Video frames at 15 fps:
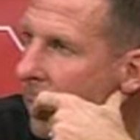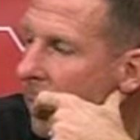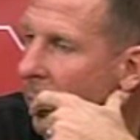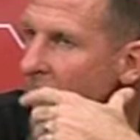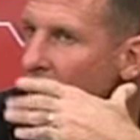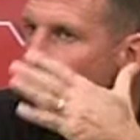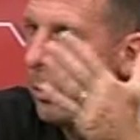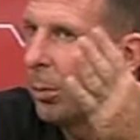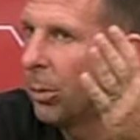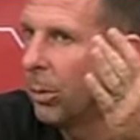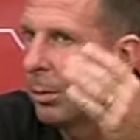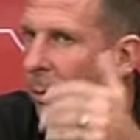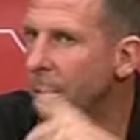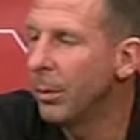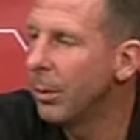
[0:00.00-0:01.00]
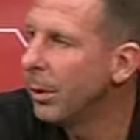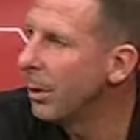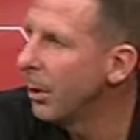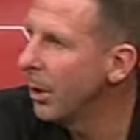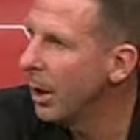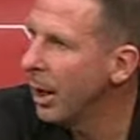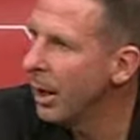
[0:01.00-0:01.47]
I know.
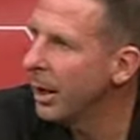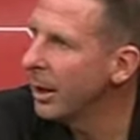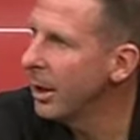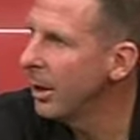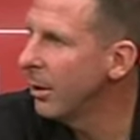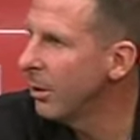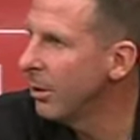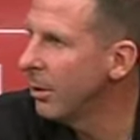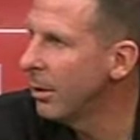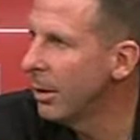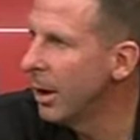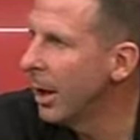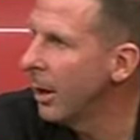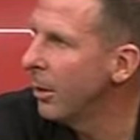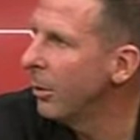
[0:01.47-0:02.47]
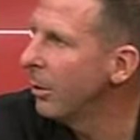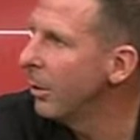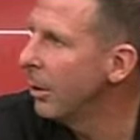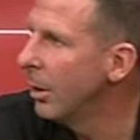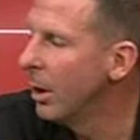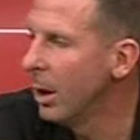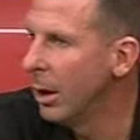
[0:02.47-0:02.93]
I, I guess I don't.
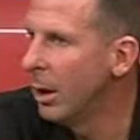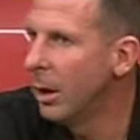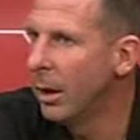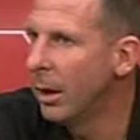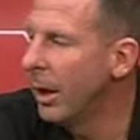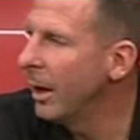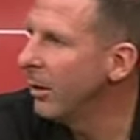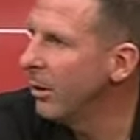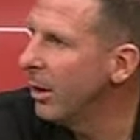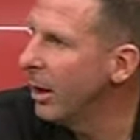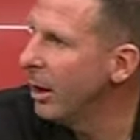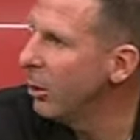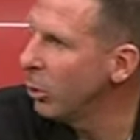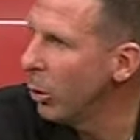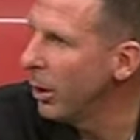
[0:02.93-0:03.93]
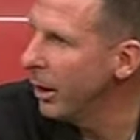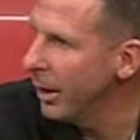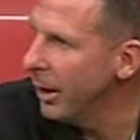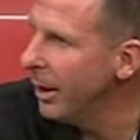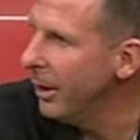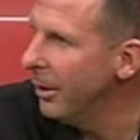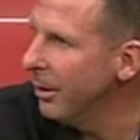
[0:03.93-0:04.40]
That's it is what it
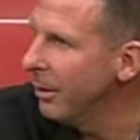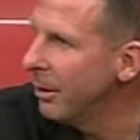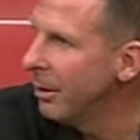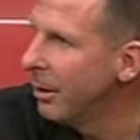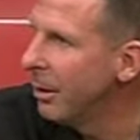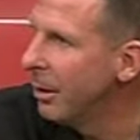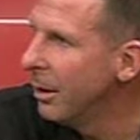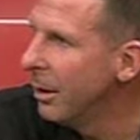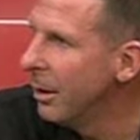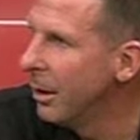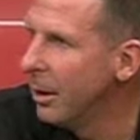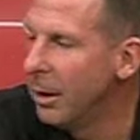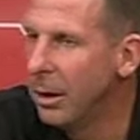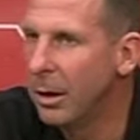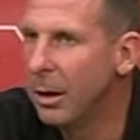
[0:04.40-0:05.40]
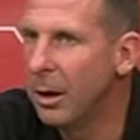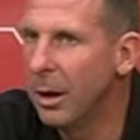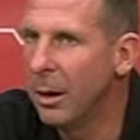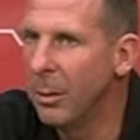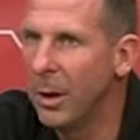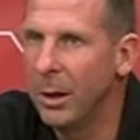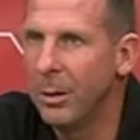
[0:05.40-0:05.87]
is. Yeah.
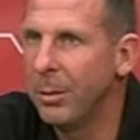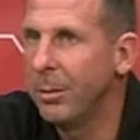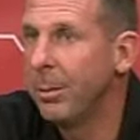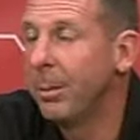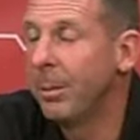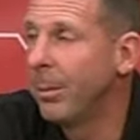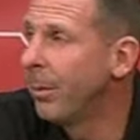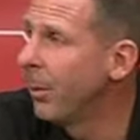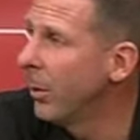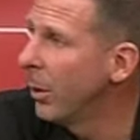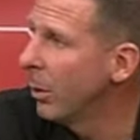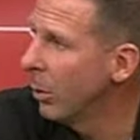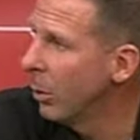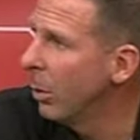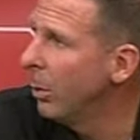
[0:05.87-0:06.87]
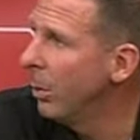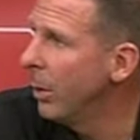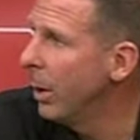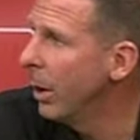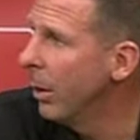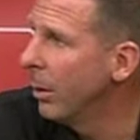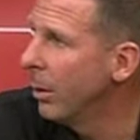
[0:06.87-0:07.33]
I mean, well,
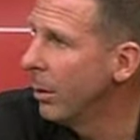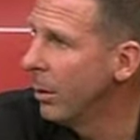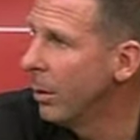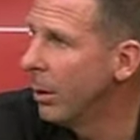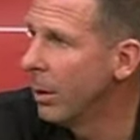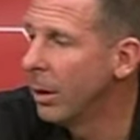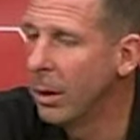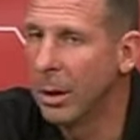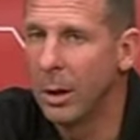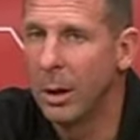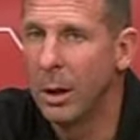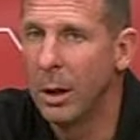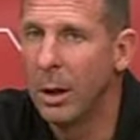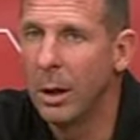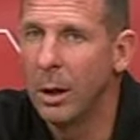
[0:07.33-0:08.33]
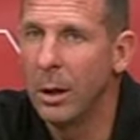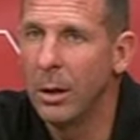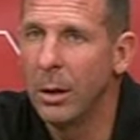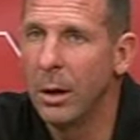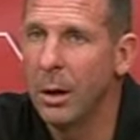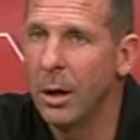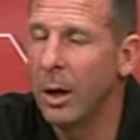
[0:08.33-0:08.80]
you know,
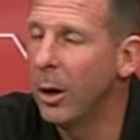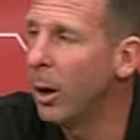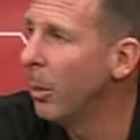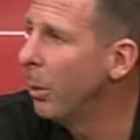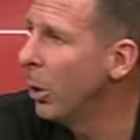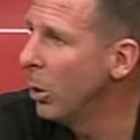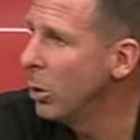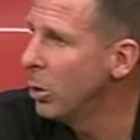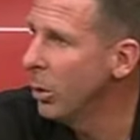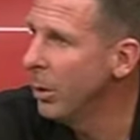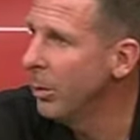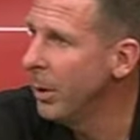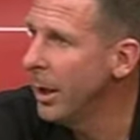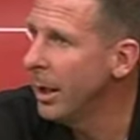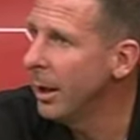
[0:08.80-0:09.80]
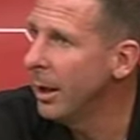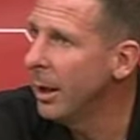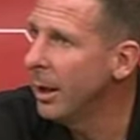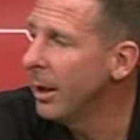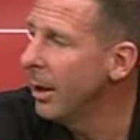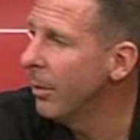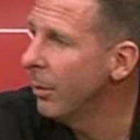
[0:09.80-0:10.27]
our approach wouldn't be
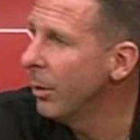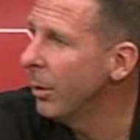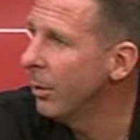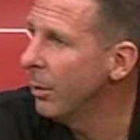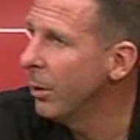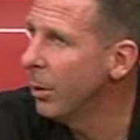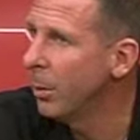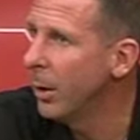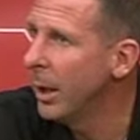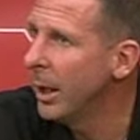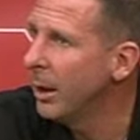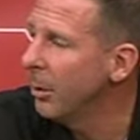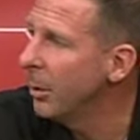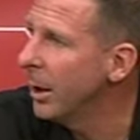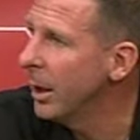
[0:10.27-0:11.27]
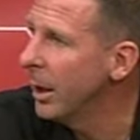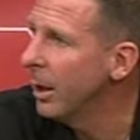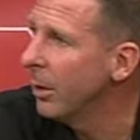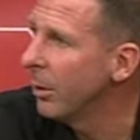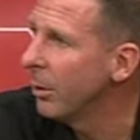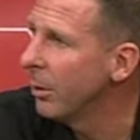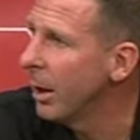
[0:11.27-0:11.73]
any different if we were playing anybody
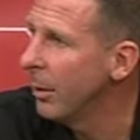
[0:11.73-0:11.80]
else.